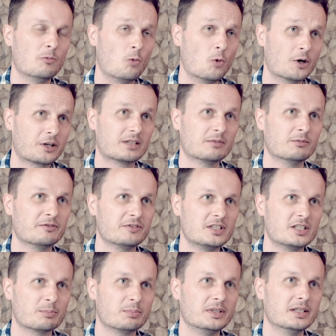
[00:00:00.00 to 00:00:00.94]
working with
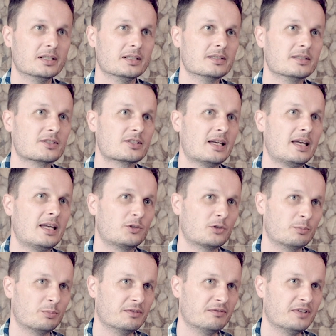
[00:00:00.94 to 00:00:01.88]
these brands
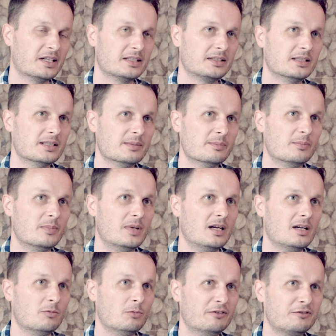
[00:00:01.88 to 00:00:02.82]
to provide them
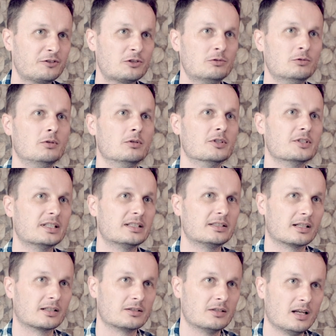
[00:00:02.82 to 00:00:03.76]
with tools and
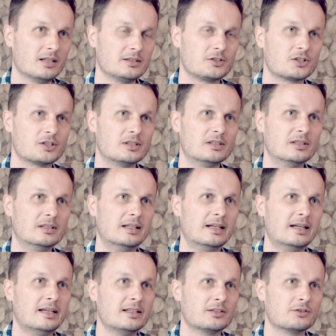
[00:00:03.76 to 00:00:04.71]
technology
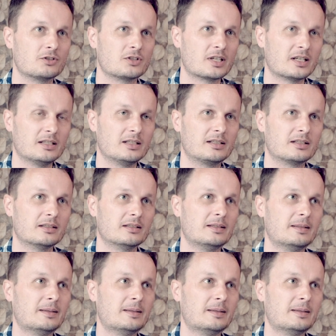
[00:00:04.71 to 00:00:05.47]
to take